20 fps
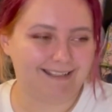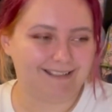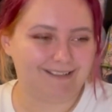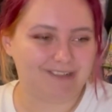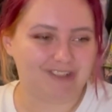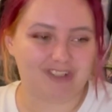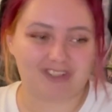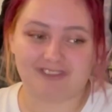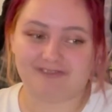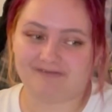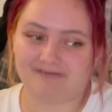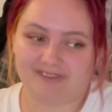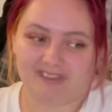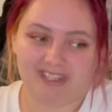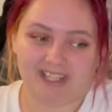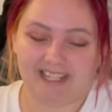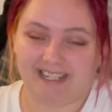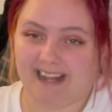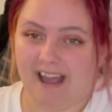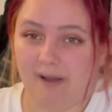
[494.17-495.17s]
Just
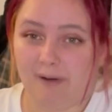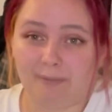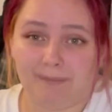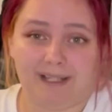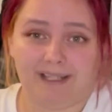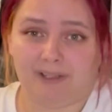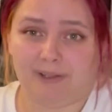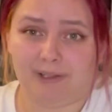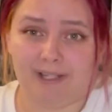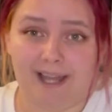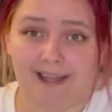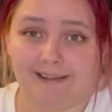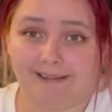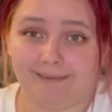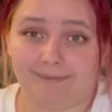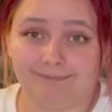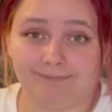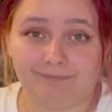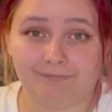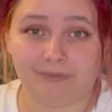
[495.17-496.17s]
chilling out on my little leg.
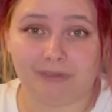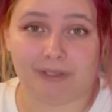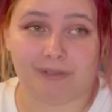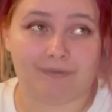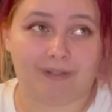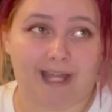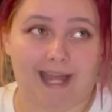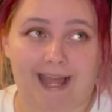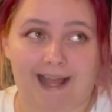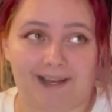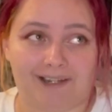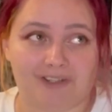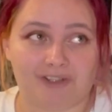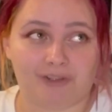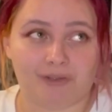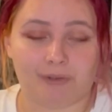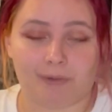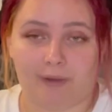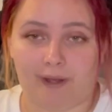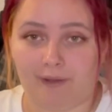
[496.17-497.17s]
So if I get
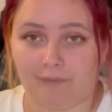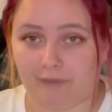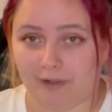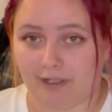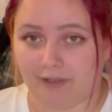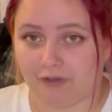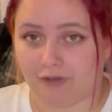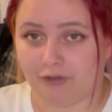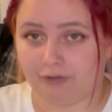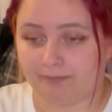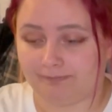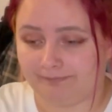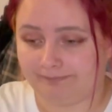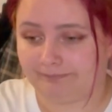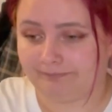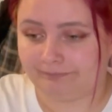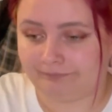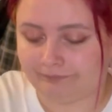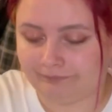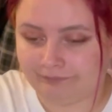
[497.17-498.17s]
anxious or whatever, I can just
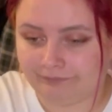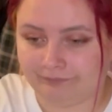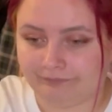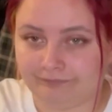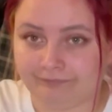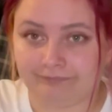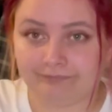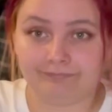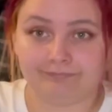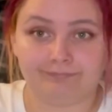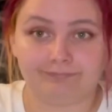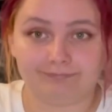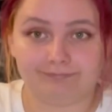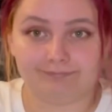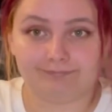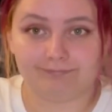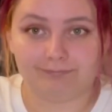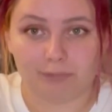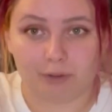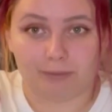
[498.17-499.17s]

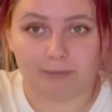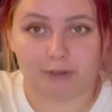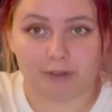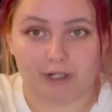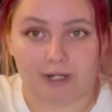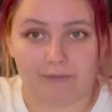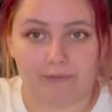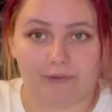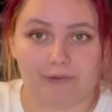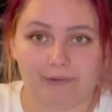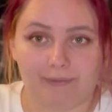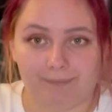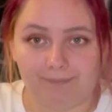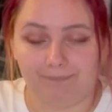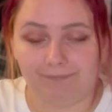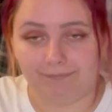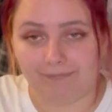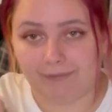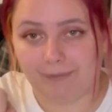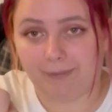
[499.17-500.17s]
pull my trousers.
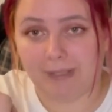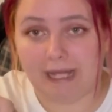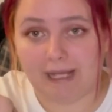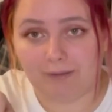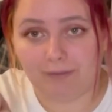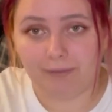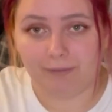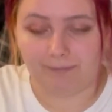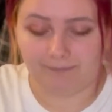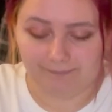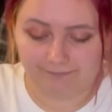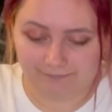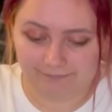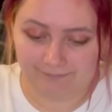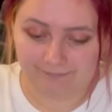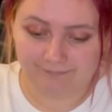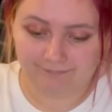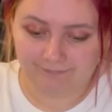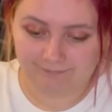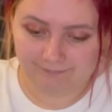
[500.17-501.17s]
Just like, oh,
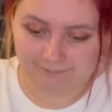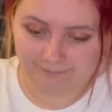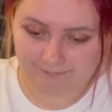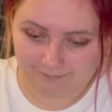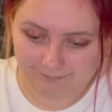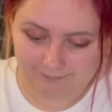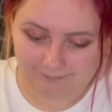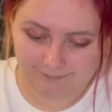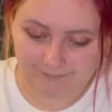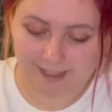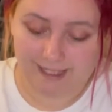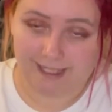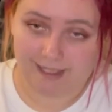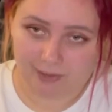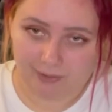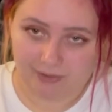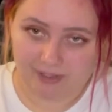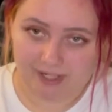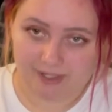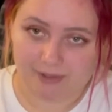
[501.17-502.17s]

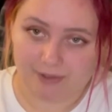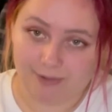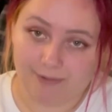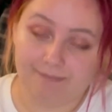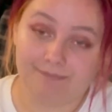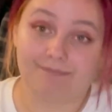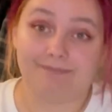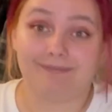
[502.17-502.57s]
hello tattoo.